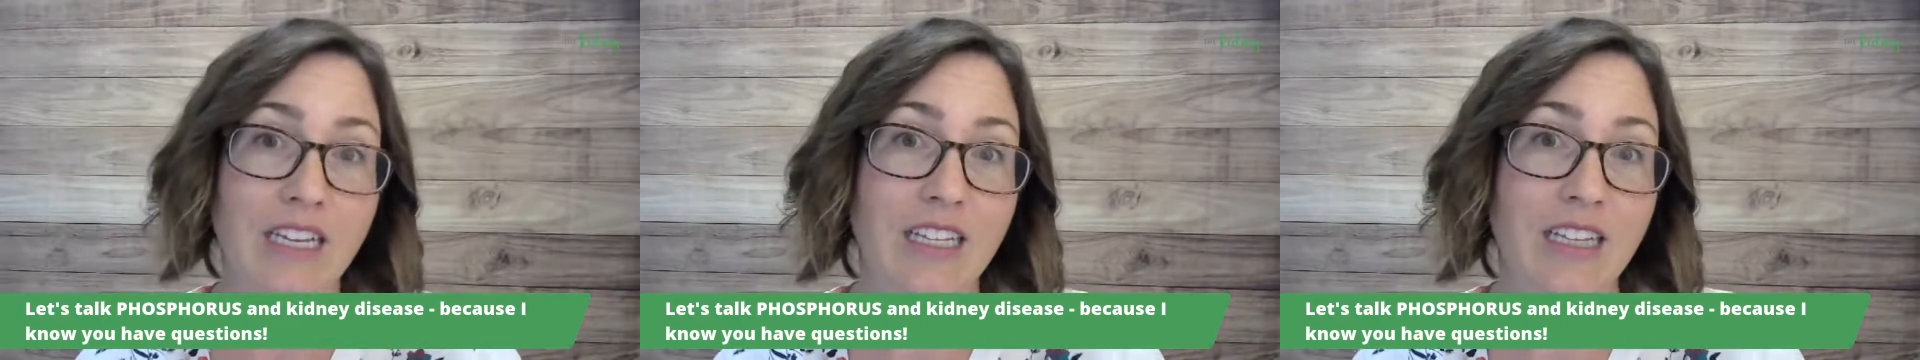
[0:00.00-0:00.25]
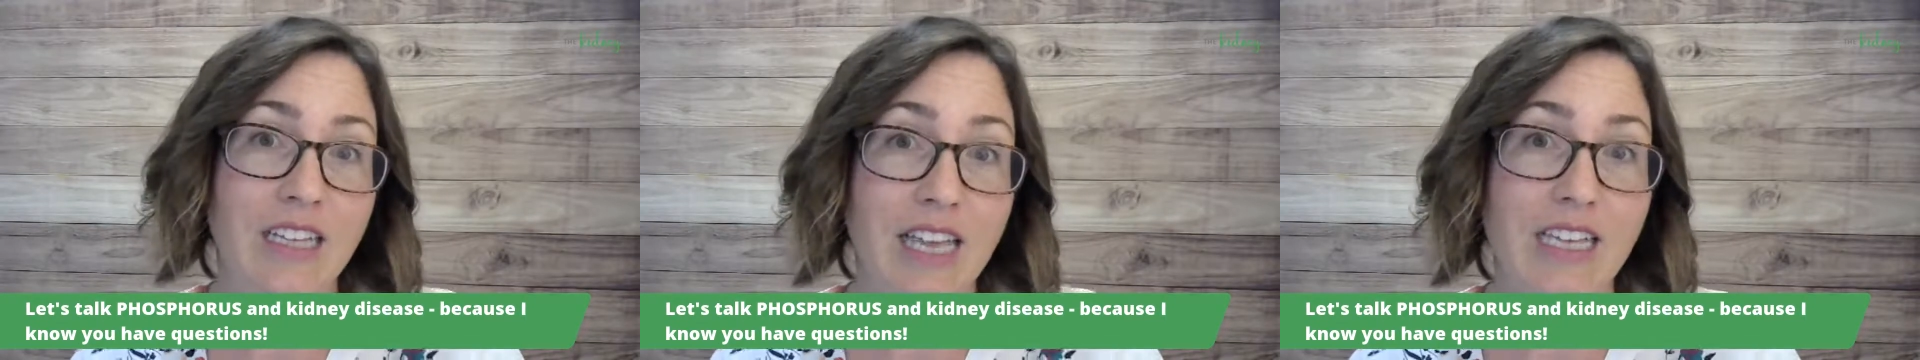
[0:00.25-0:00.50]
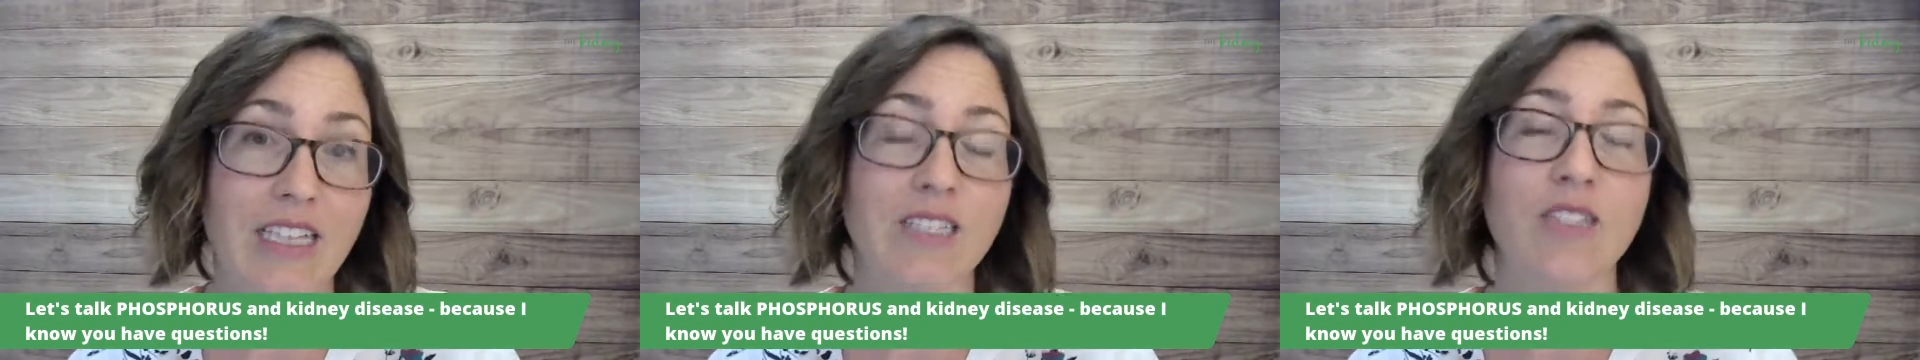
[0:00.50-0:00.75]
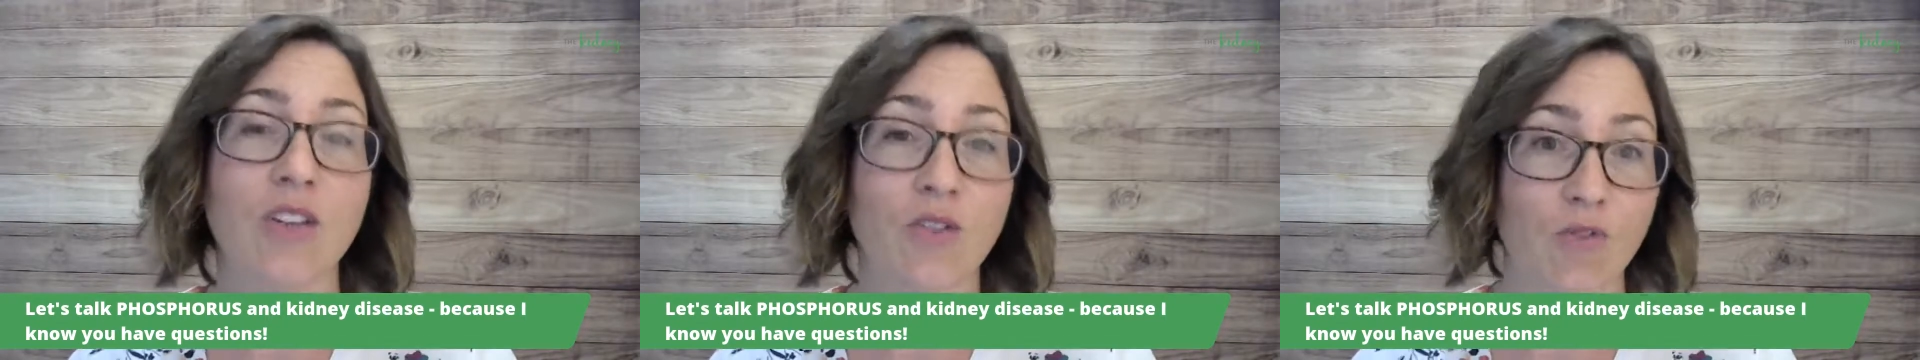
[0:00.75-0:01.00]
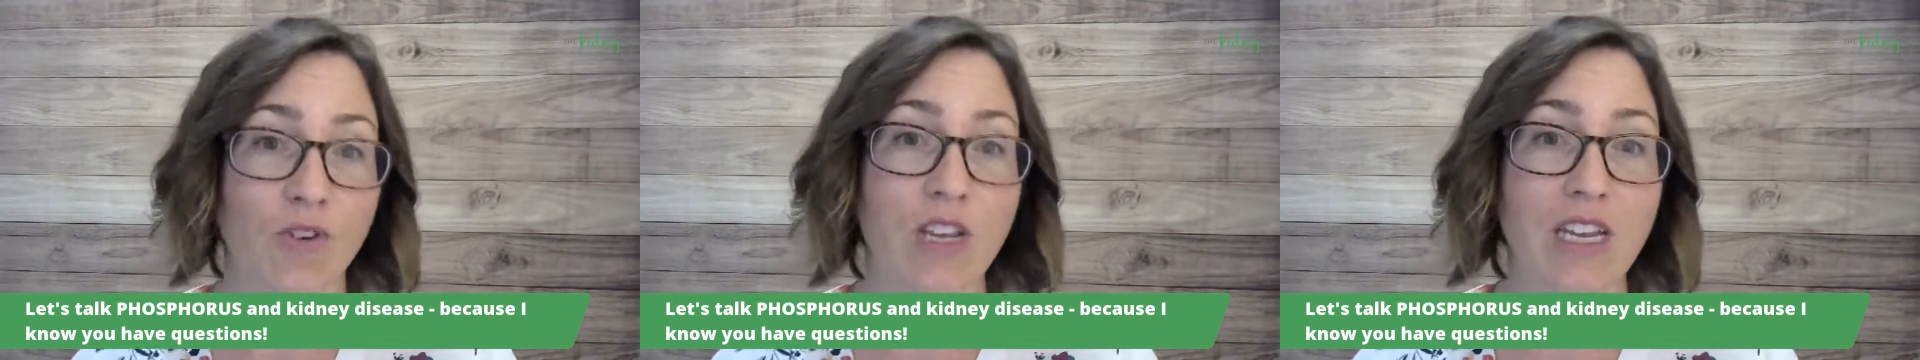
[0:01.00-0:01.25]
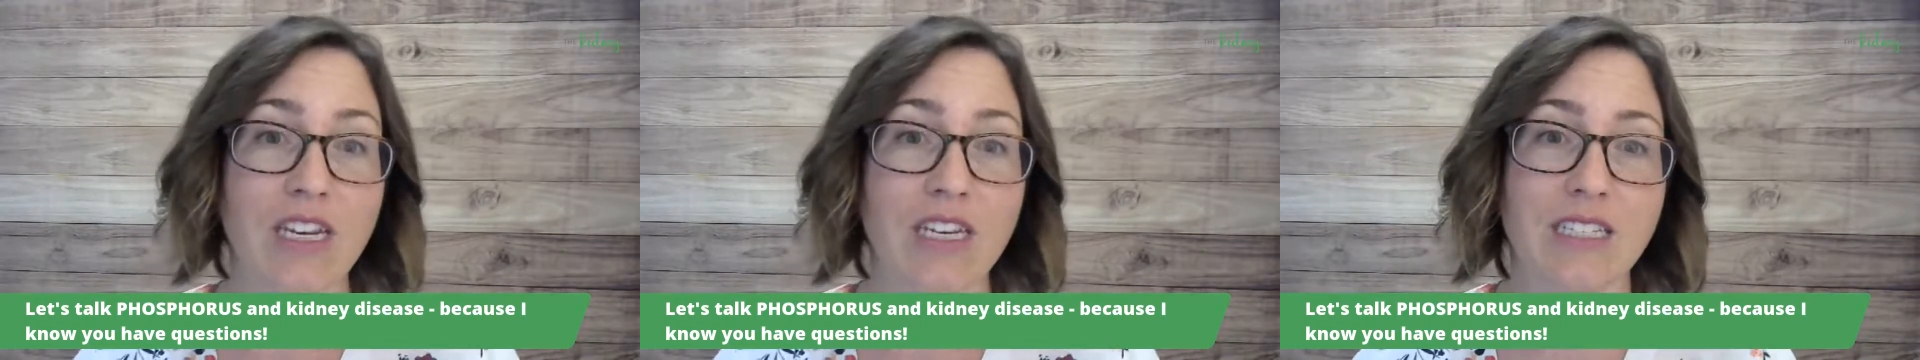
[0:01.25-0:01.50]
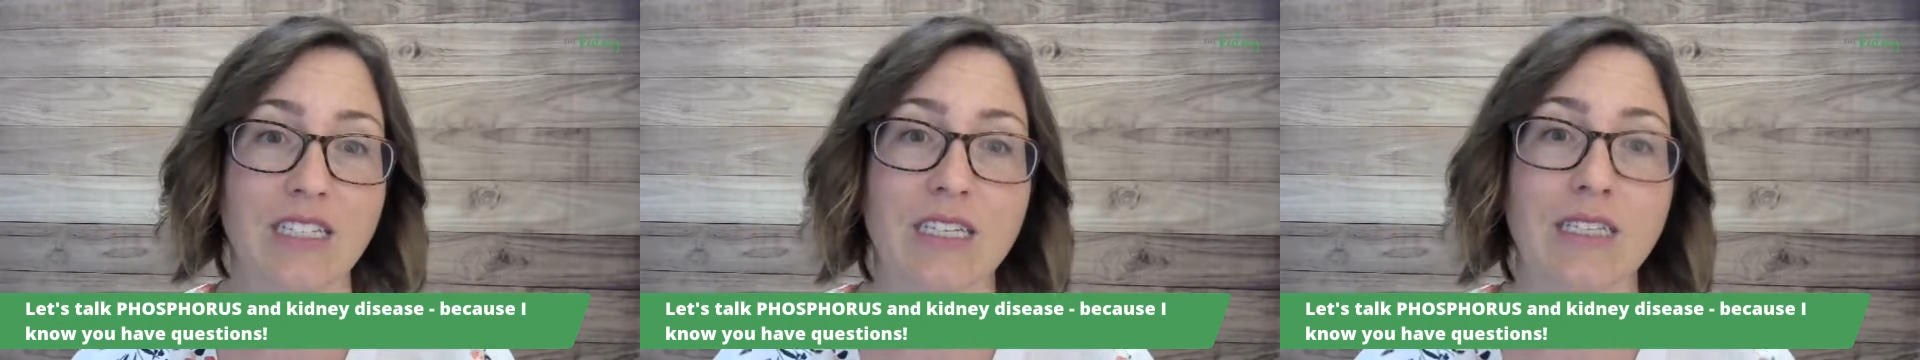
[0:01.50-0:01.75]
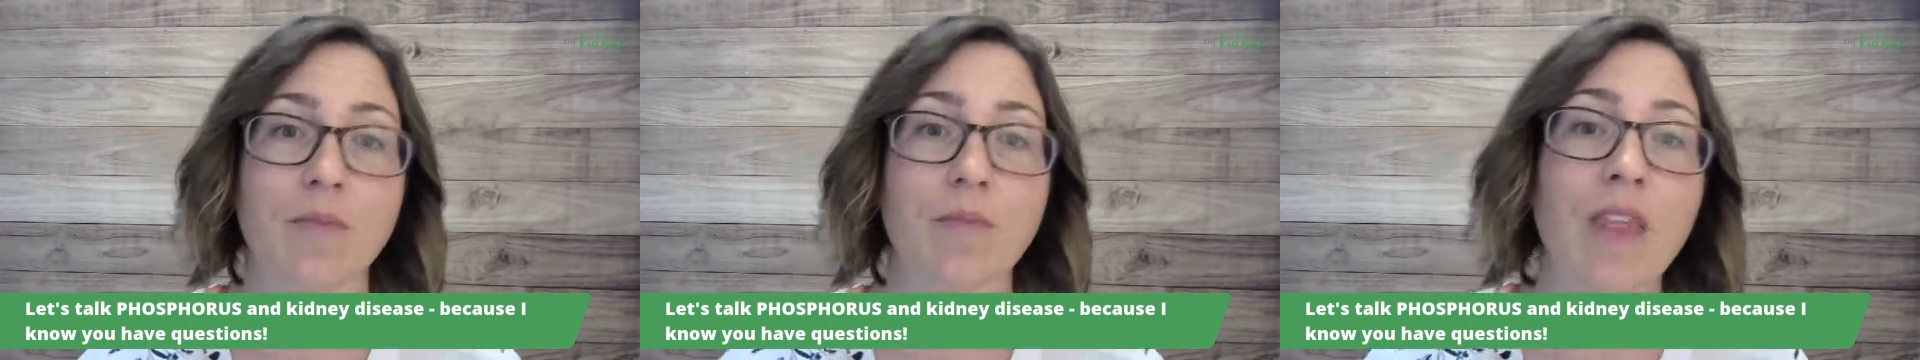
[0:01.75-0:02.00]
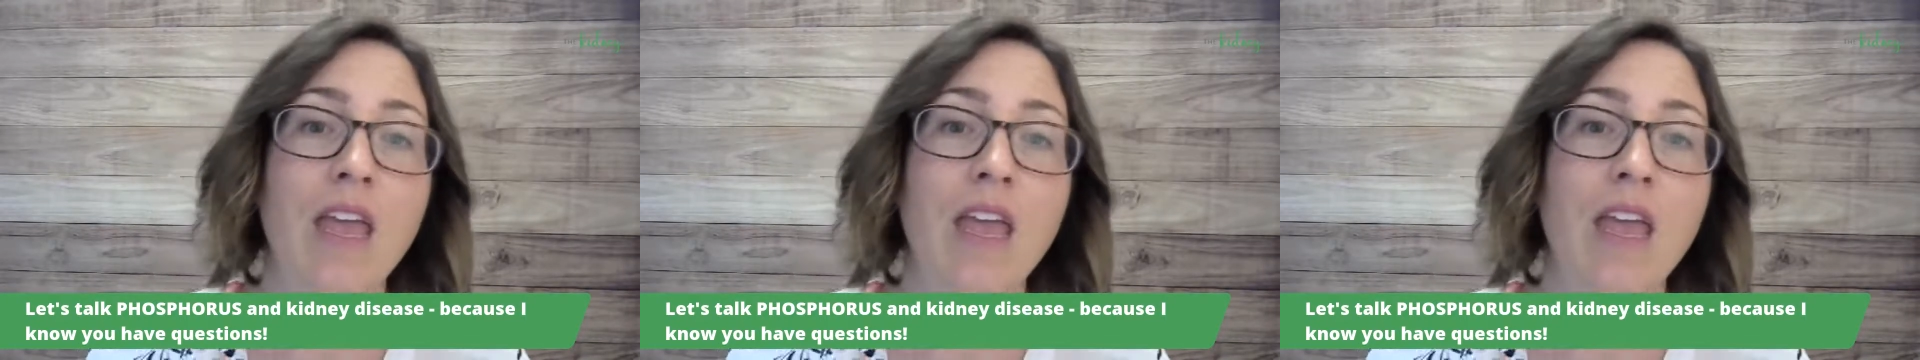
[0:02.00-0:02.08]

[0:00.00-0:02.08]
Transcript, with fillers: lists for kidney disease?